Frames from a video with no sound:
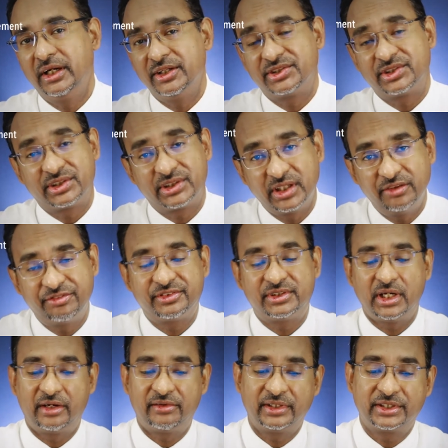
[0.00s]

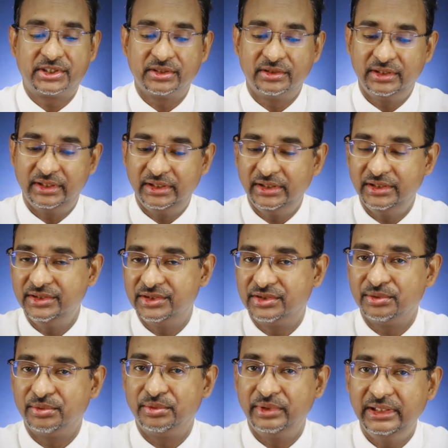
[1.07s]
self-direction
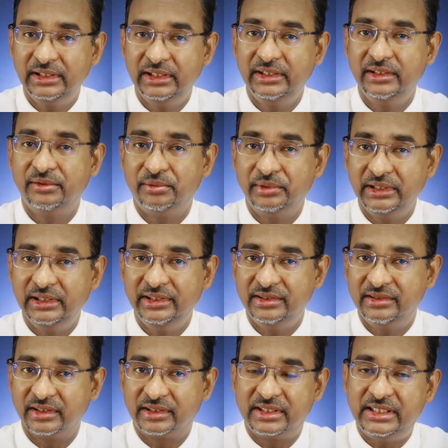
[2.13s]
is really
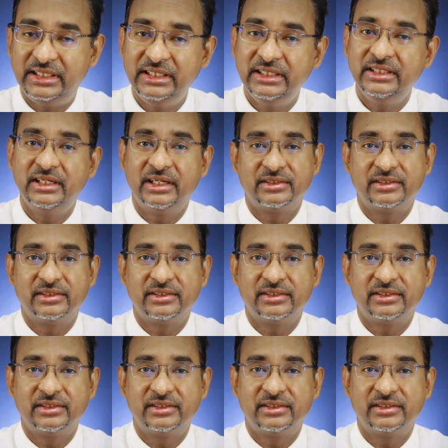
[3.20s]
the key